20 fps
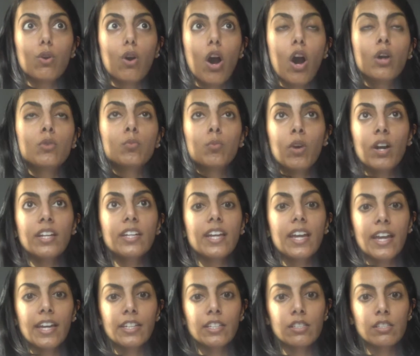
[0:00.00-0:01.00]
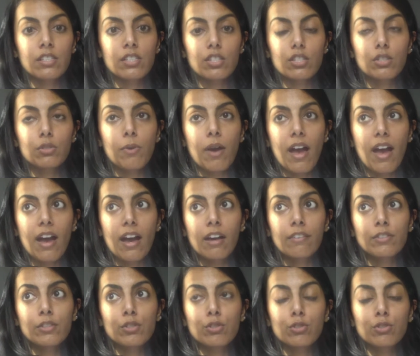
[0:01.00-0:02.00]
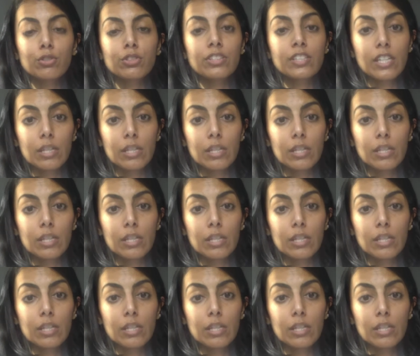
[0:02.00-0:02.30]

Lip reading: on one end, you have a certain